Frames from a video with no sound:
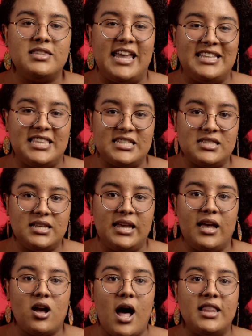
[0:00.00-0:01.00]
Take this
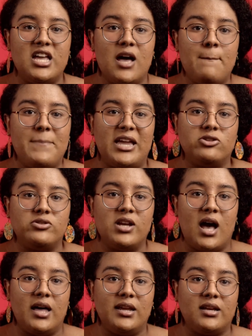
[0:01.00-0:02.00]
knee and call it
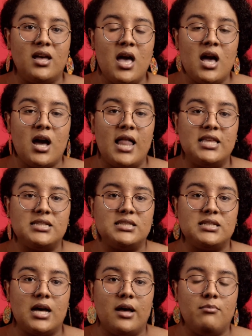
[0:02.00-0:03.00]
unpatriotic, call us
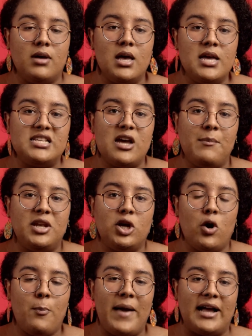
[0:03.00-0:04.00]
scum, tell me to
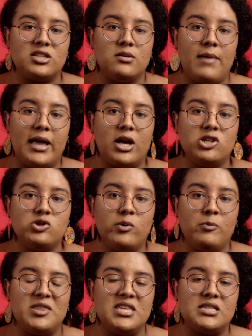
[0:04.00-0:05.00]
go back to my country
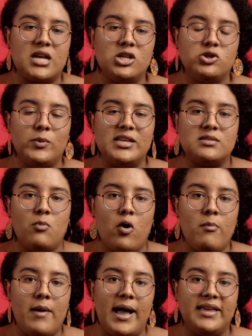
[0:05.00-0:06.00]
when this country is
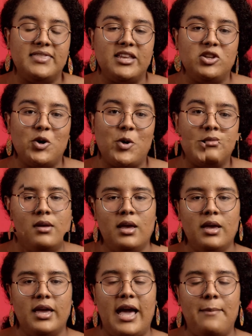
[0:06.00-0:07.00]
more mine than
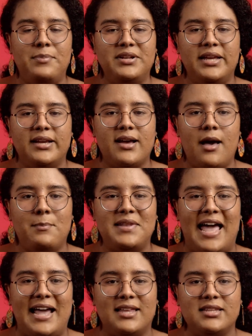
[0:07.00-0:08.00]
yours. Kaepernick got
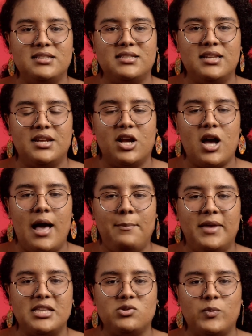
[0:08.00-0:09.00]
blacklisted and a
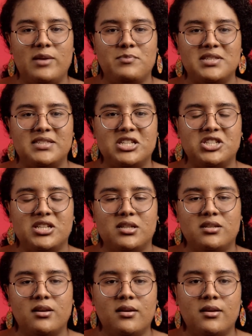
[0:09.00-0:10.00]
cop gets
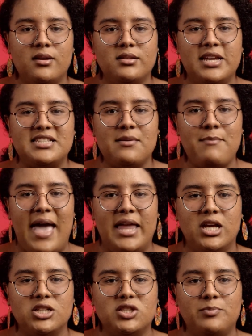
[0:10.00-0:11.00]
repositioned. Takes a
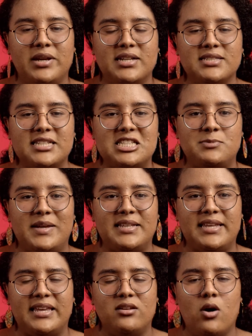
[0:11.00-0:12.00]
manhunt to bring a
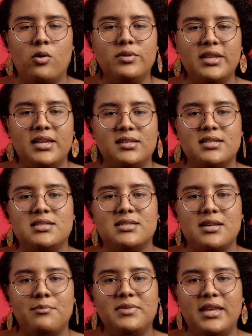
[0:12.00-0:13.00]
suspect in, only did
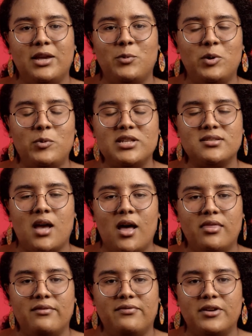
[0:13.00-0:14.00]
something when we
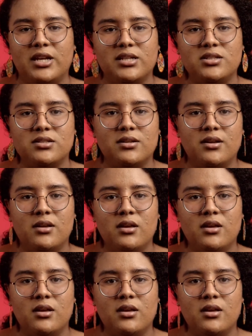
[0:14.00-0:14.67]
saw the footage.